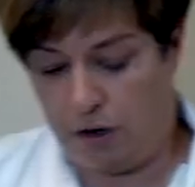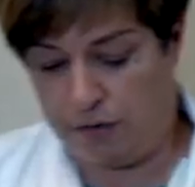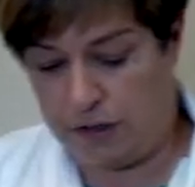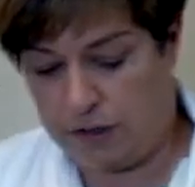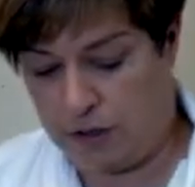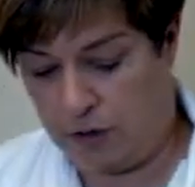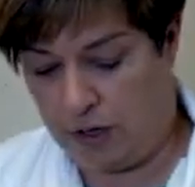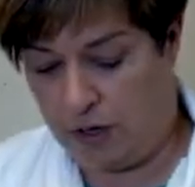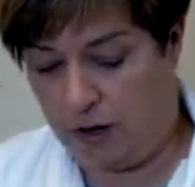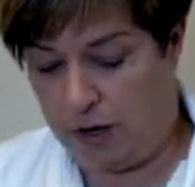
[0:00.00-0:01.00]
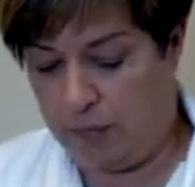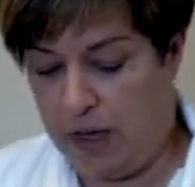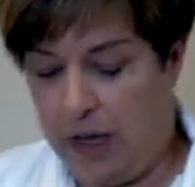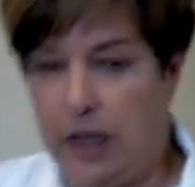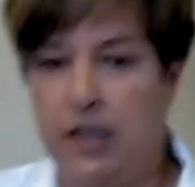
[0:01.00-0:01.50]
of the soda lime
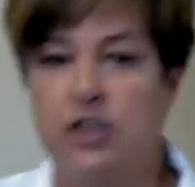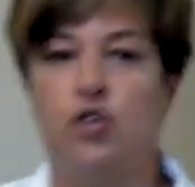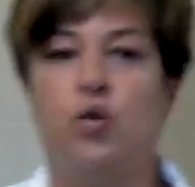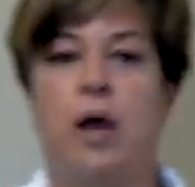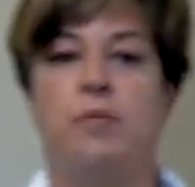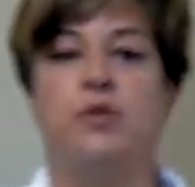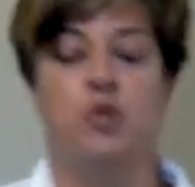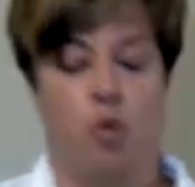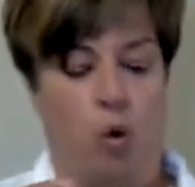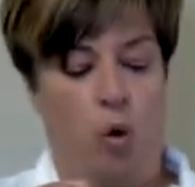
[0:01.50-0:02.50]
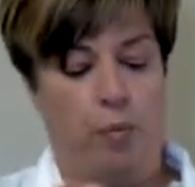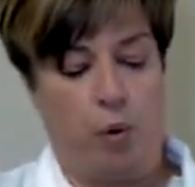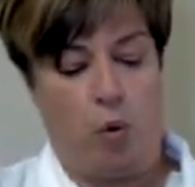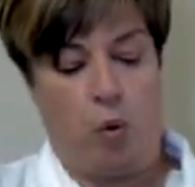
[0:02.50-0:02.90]
is to absorb